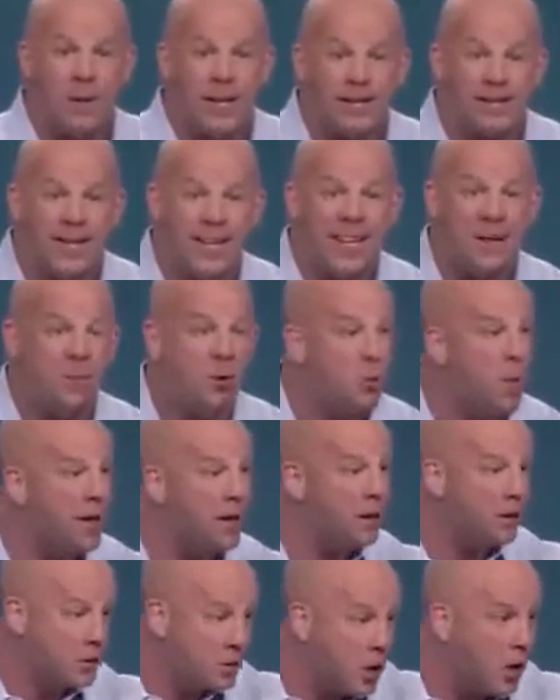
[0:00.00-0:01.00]
big team, you
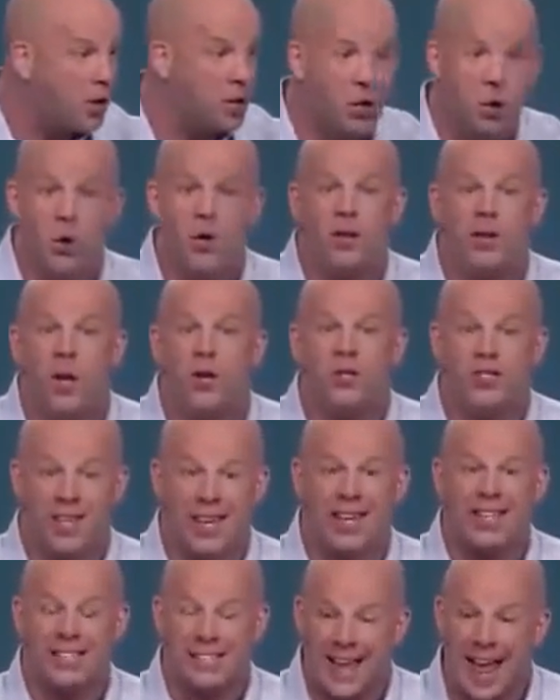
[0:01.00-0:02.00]
better start doing those
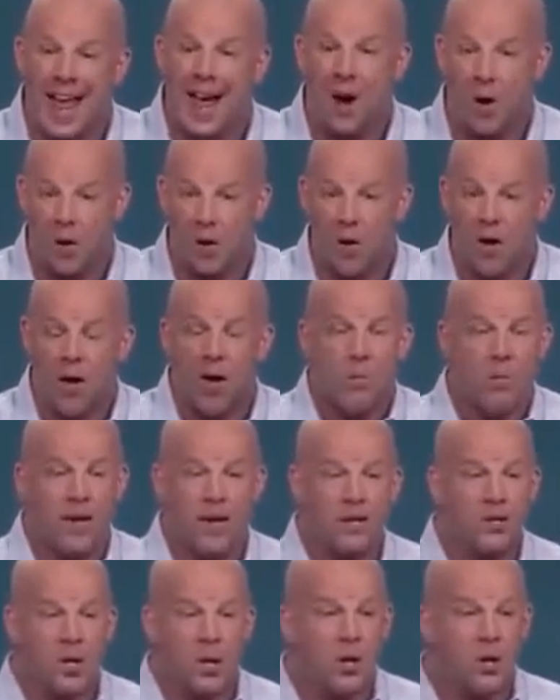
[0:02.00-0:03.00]
things now.
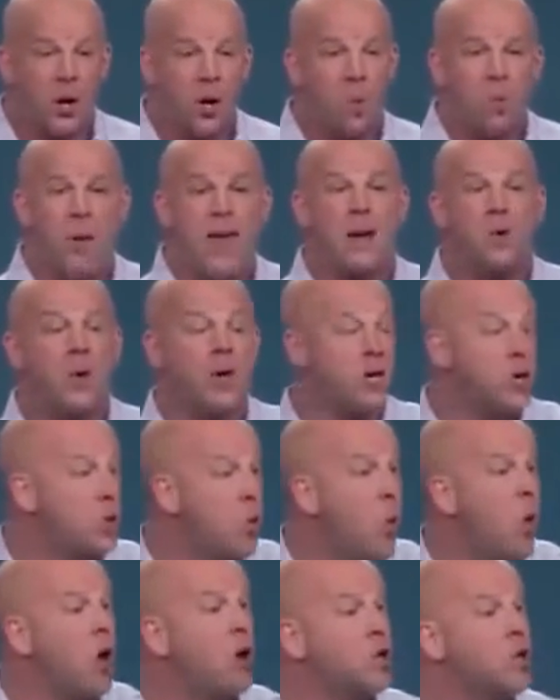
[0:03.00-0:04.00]
Because you don't make what you
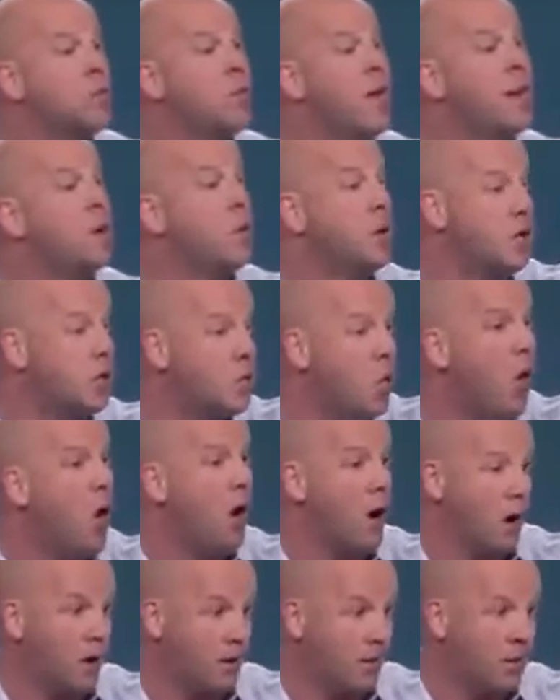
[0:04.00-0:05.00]
want, you make what you
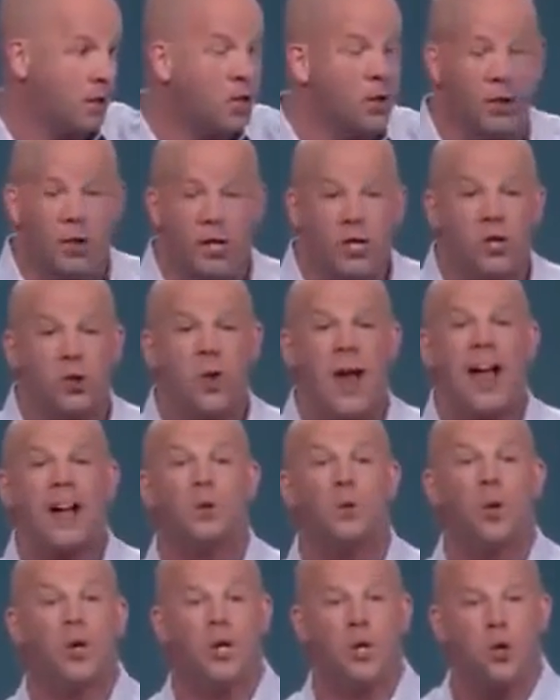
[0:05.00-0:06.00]
are. You don't
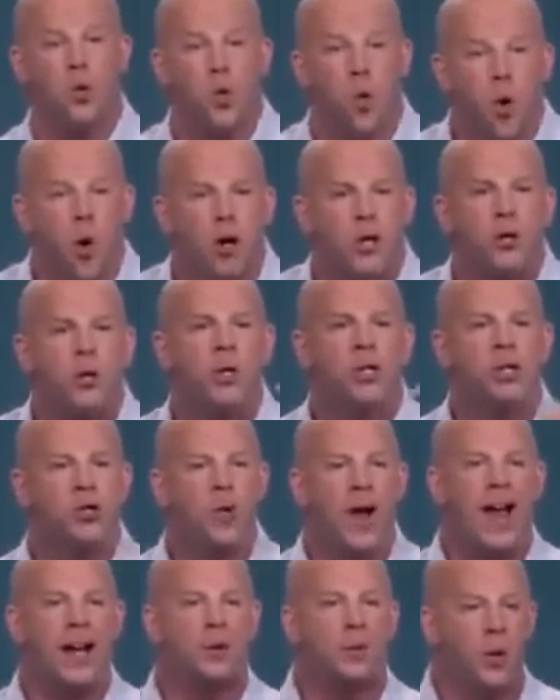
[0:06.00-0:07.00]
attract what you want, you
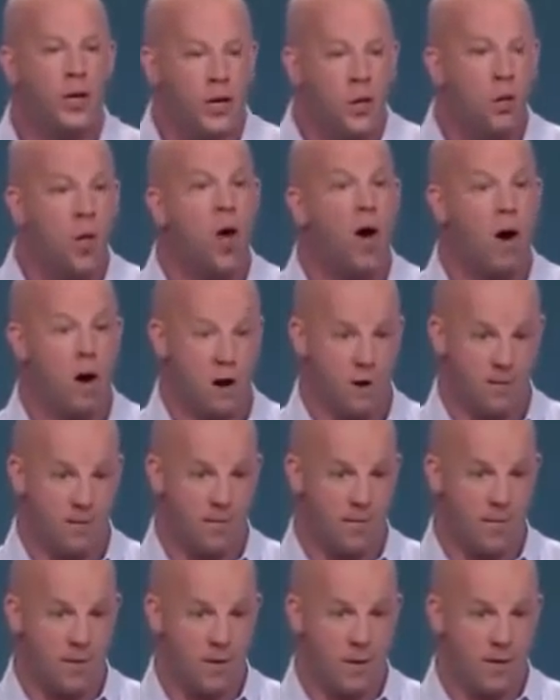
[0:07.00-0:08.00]
attract what you are.
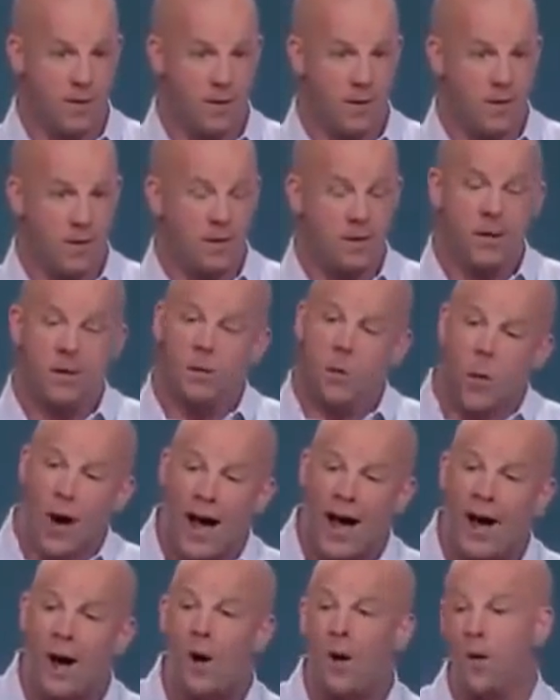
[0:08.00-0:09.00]

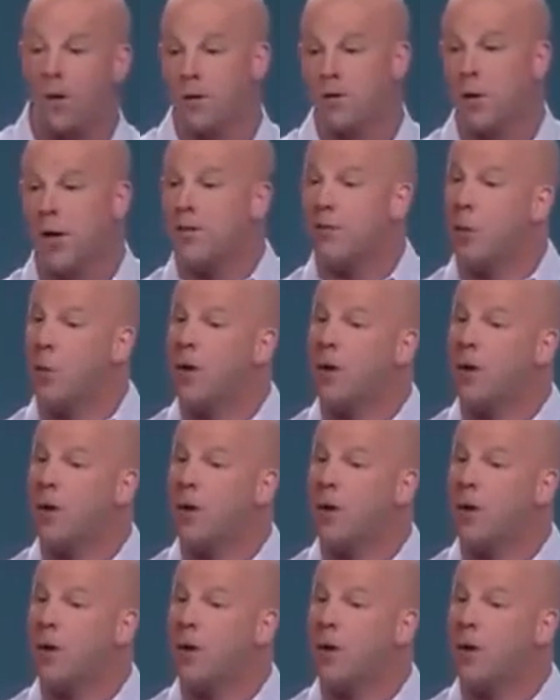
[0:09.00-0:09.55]
Wow. So even